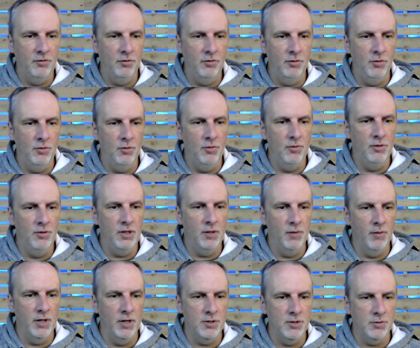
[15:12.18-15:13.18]
to the
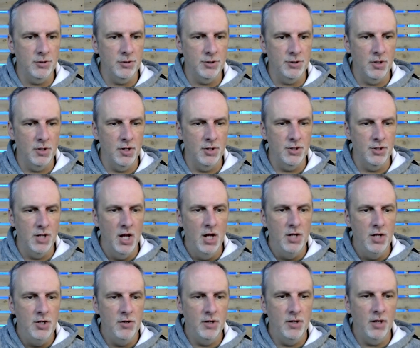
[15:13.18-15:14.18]
original search,
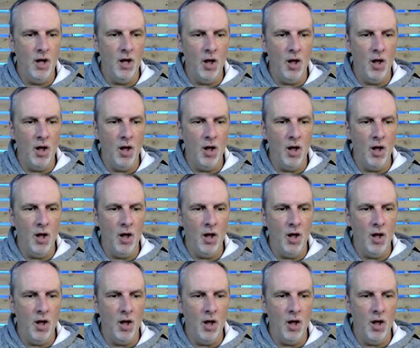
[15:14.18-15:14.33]
you can